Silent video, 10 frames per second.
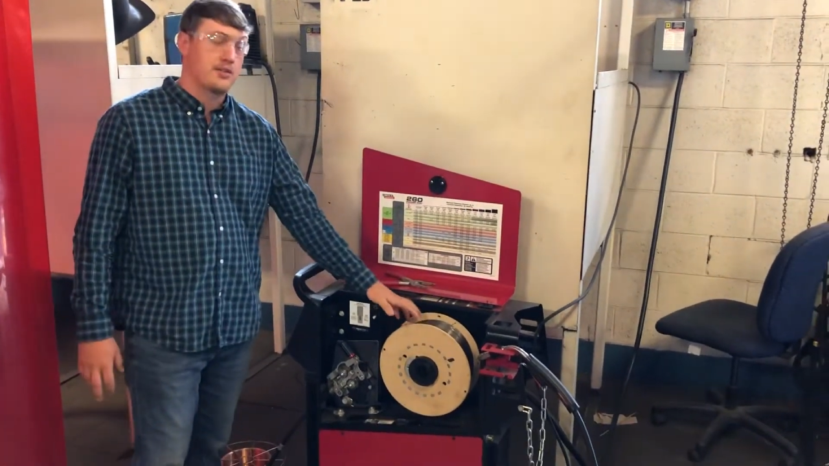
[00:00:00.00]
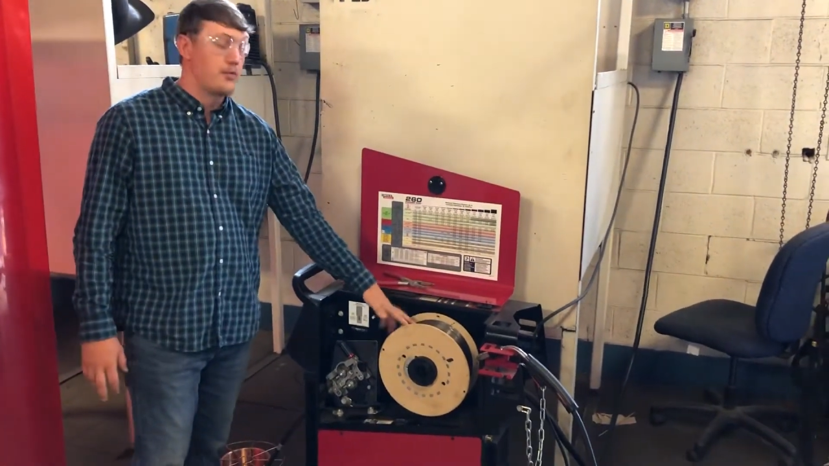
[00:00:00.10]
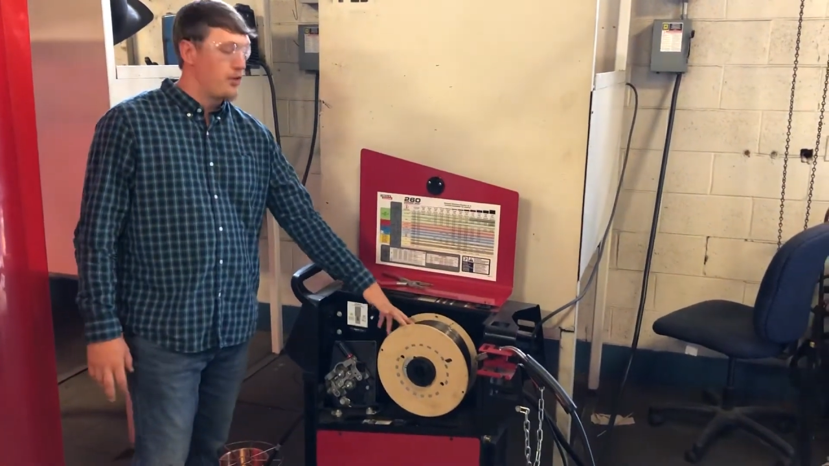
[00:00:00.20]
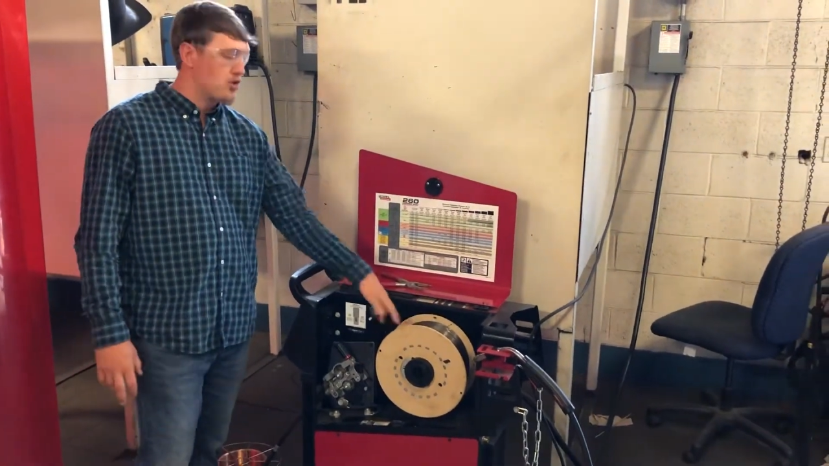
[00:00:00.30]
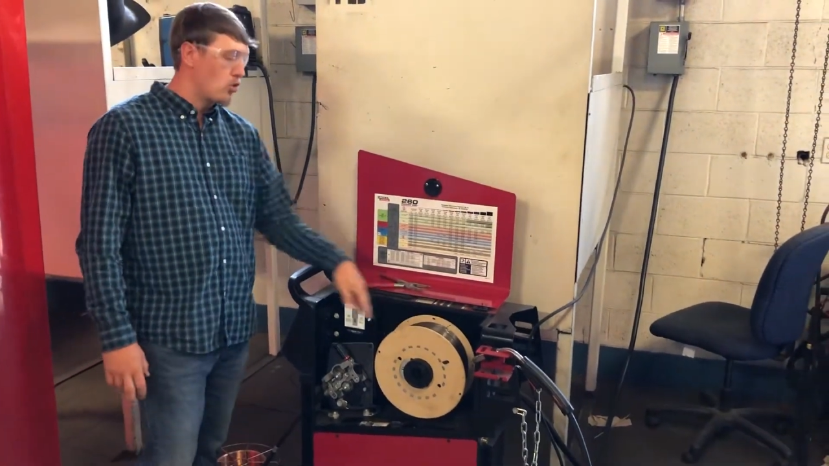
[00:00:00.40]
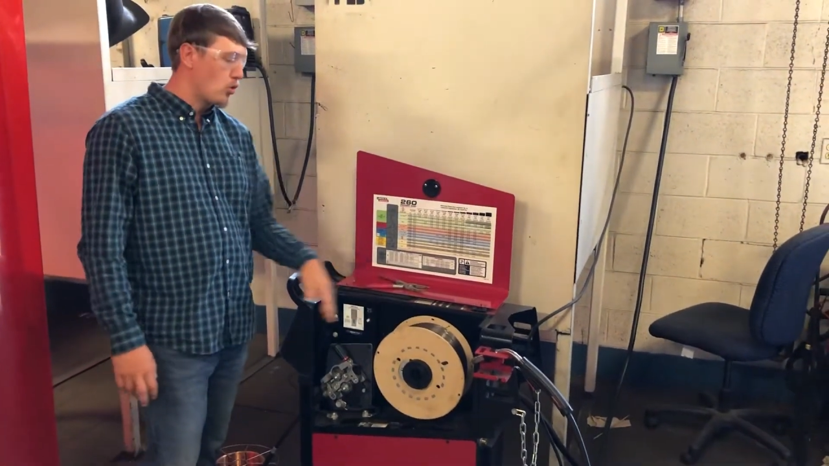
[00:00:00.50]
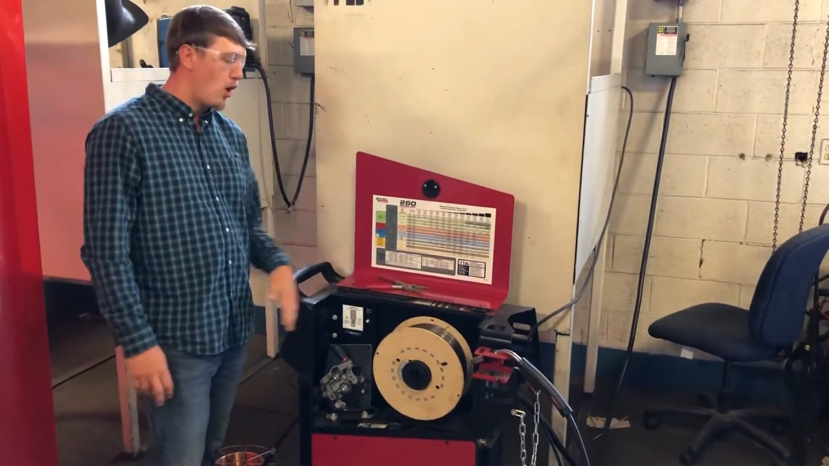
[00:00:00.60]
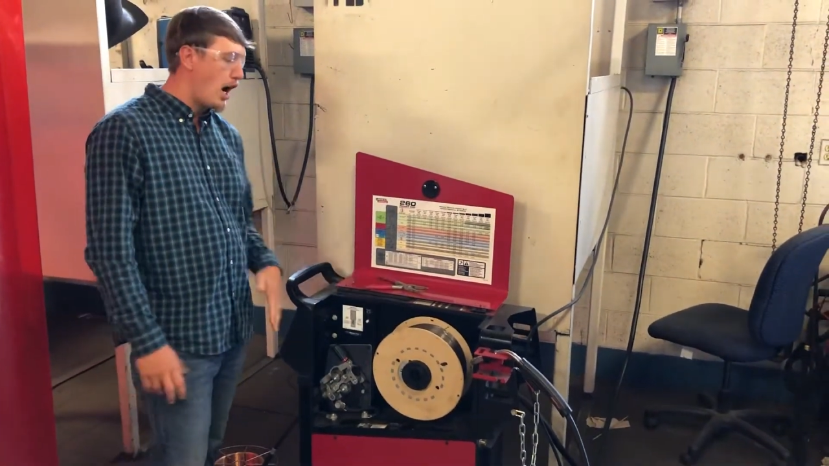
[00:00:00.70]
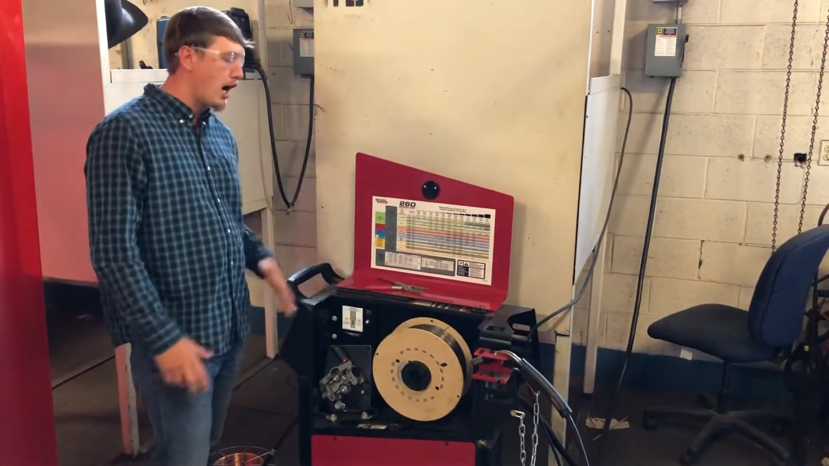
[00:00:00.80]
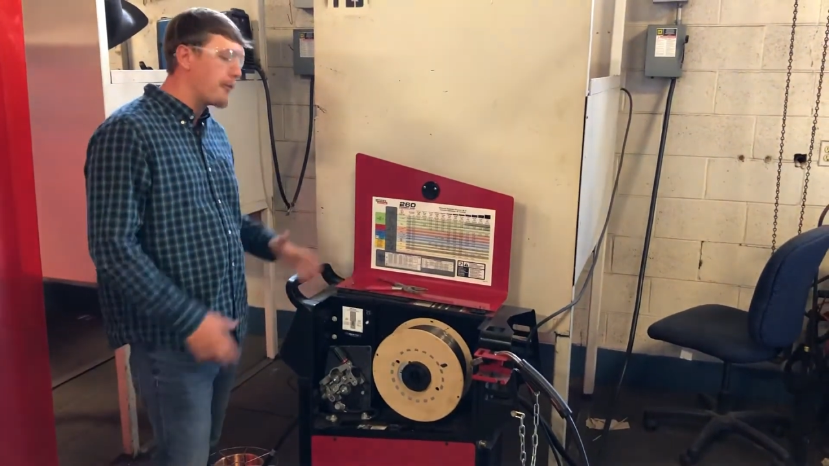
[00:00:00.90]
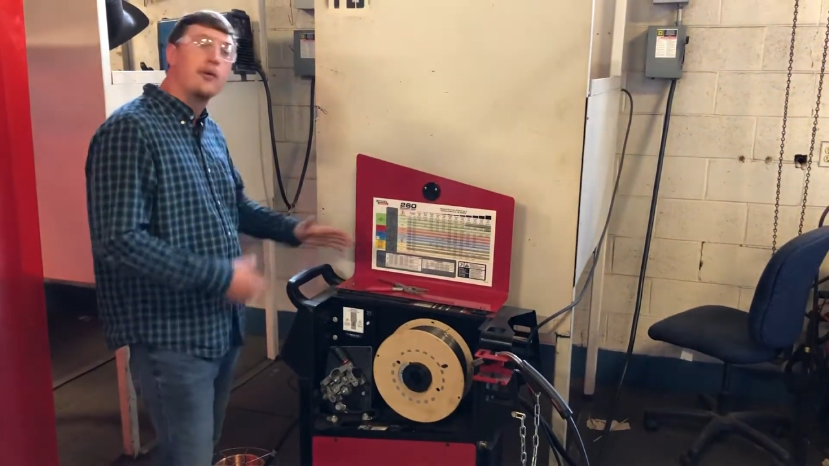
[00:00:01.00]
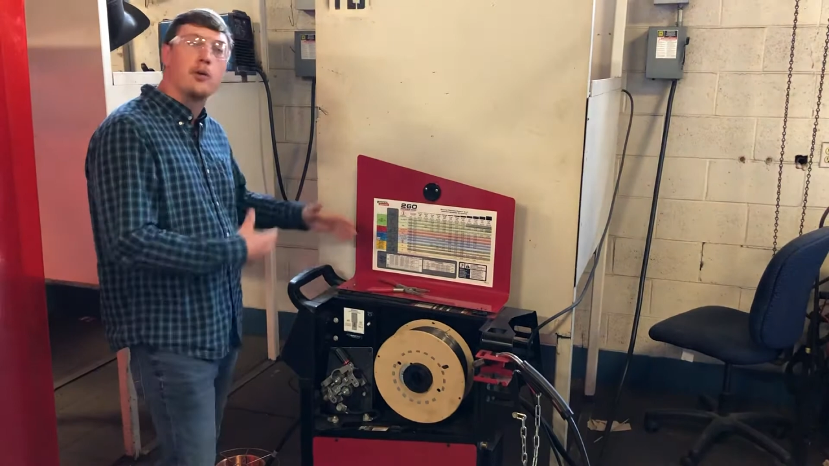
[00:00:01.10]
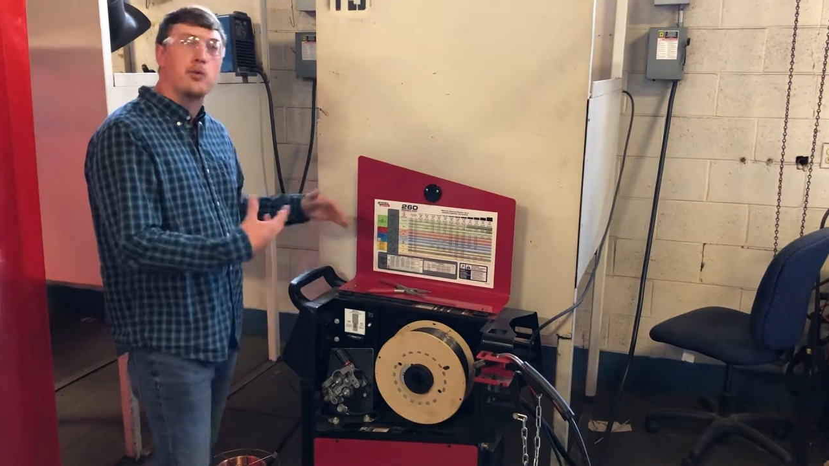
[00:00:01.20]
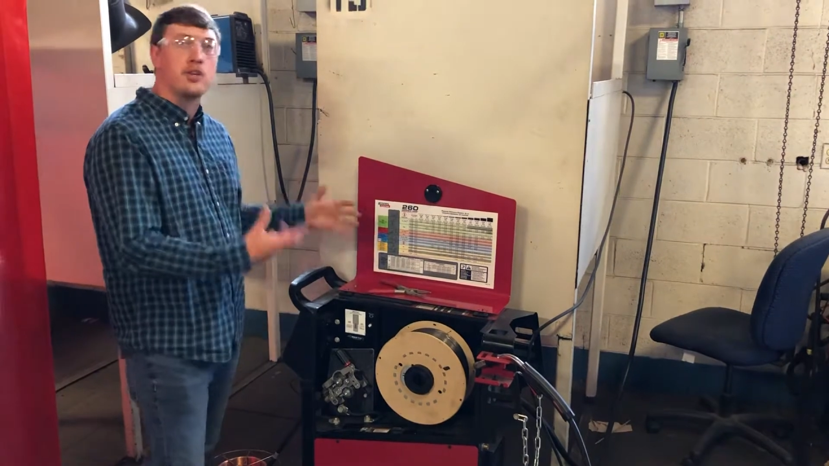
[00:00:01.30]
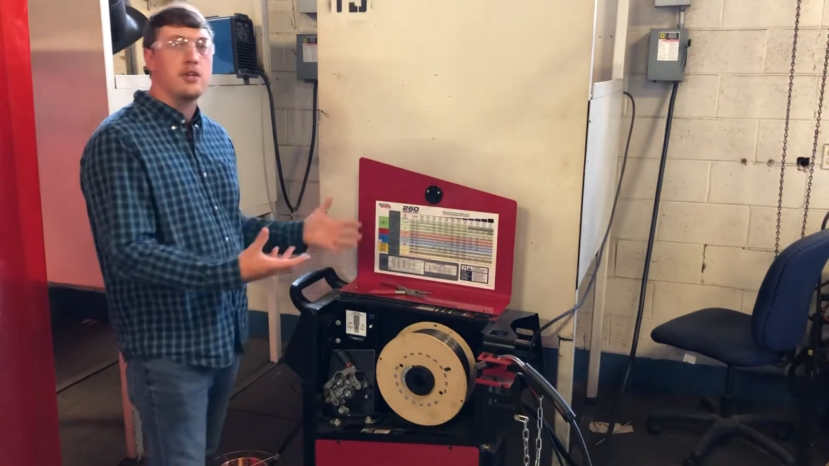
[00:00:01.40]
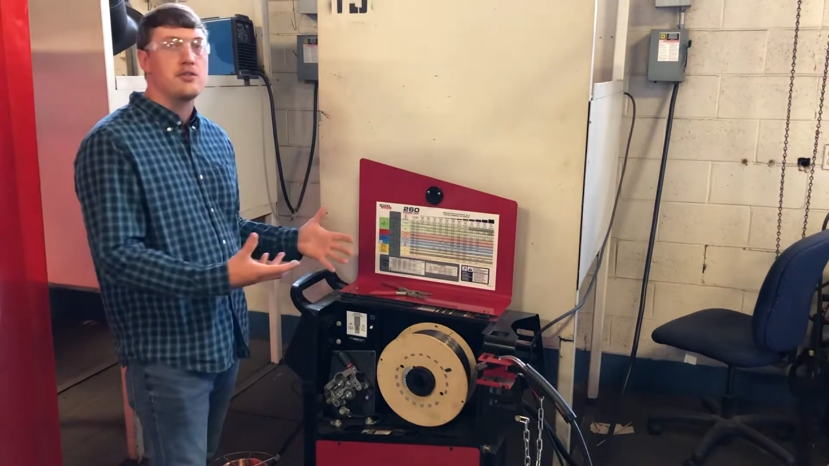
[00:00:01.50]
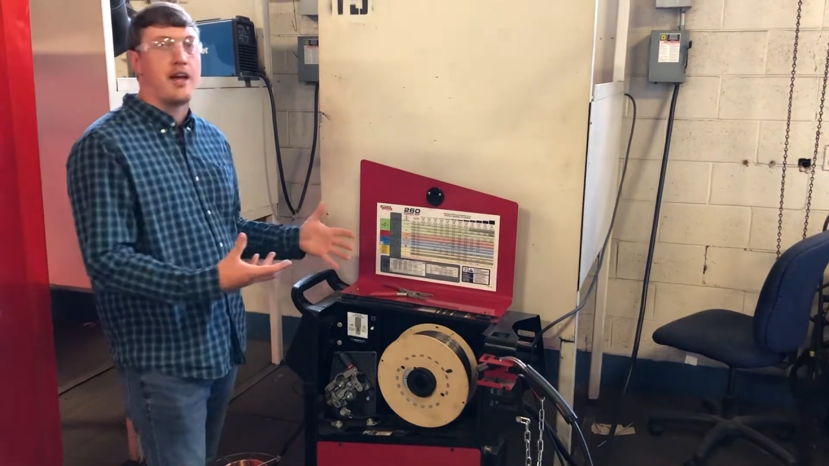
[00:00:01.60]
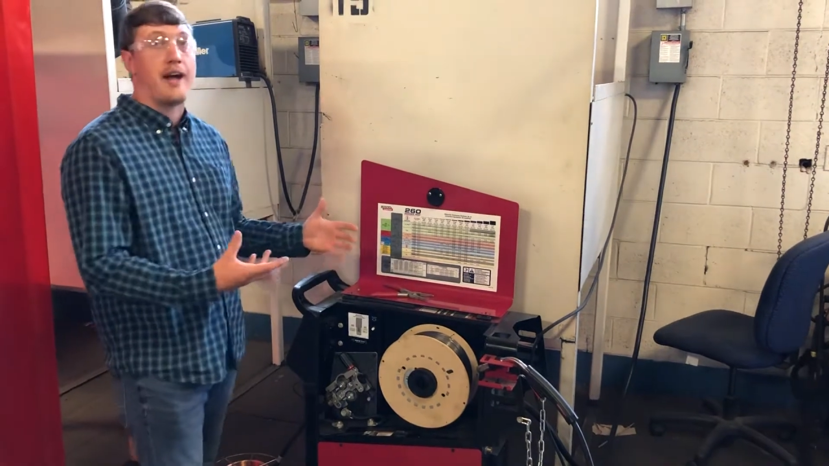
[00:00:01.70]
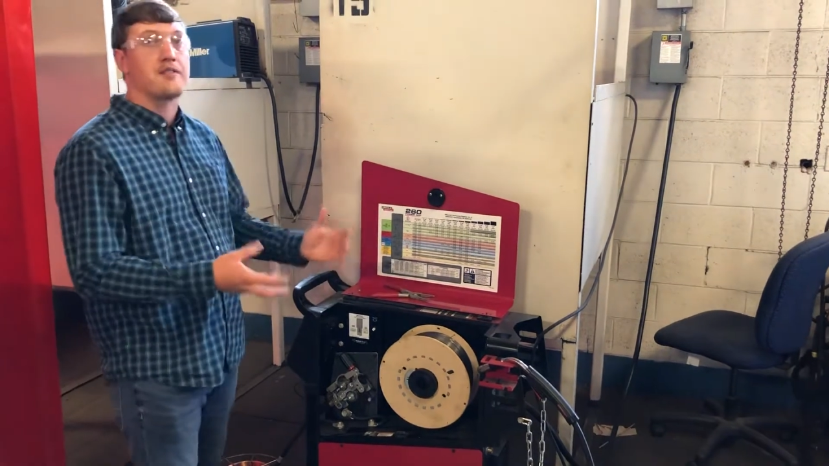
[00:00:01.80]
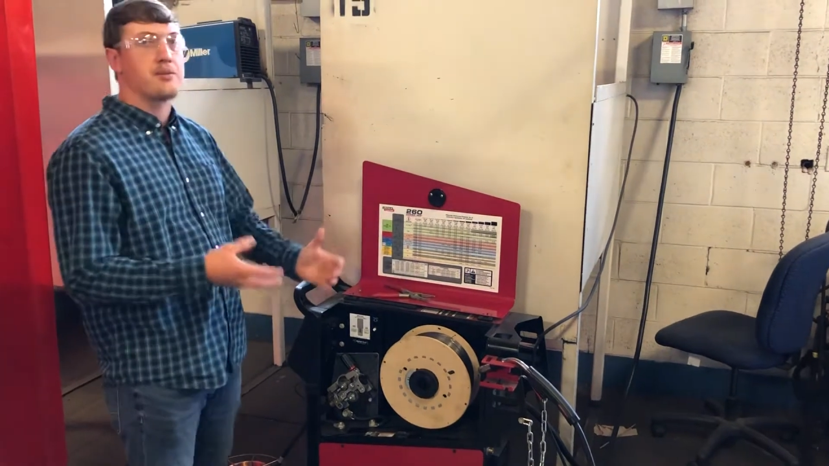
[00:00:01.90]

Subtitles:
some flux core wire, but we don't want to use that.